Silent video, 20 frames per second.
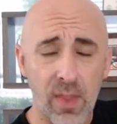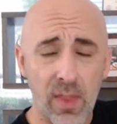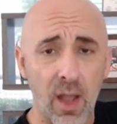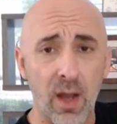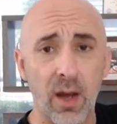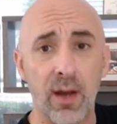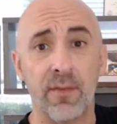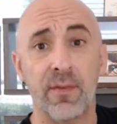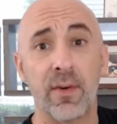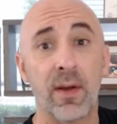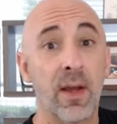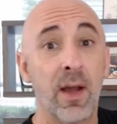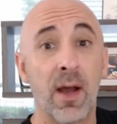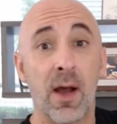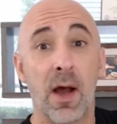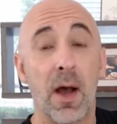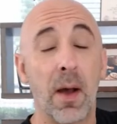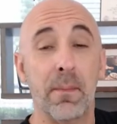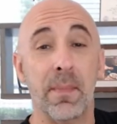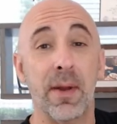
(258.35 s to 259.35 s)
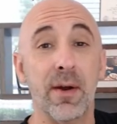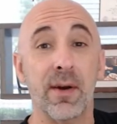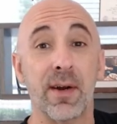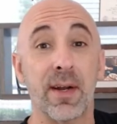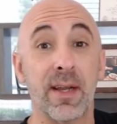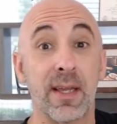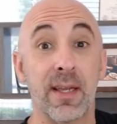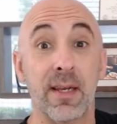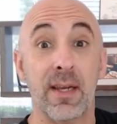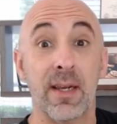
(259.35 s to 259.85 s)
of
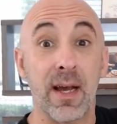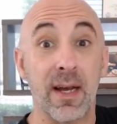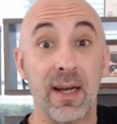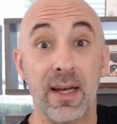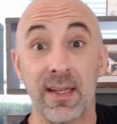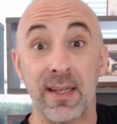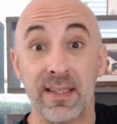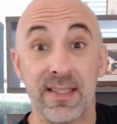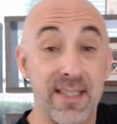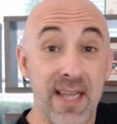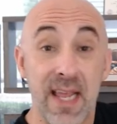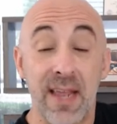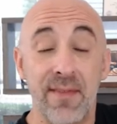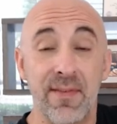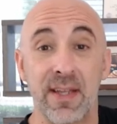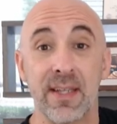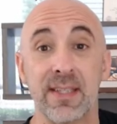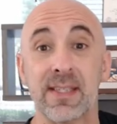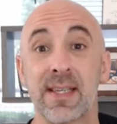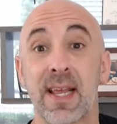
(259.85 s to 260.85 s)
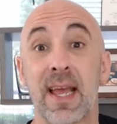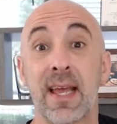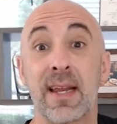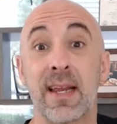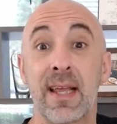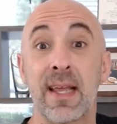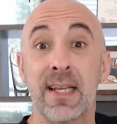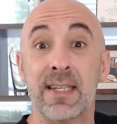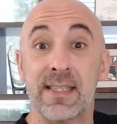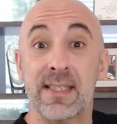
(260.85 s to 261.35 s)
American savings,
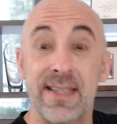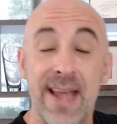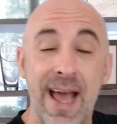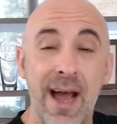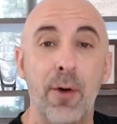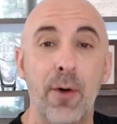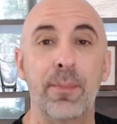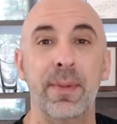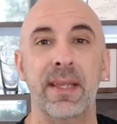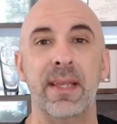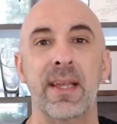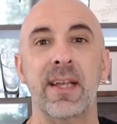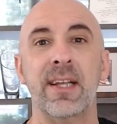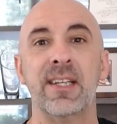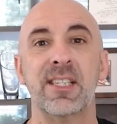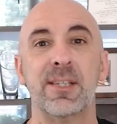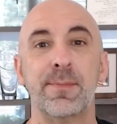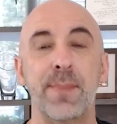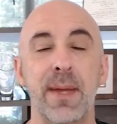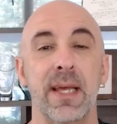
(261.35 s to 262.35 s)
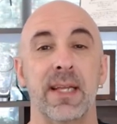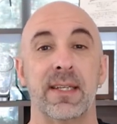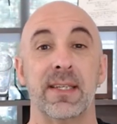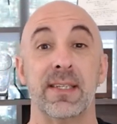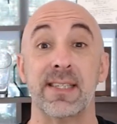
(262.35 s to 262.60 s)
and it's now being spent.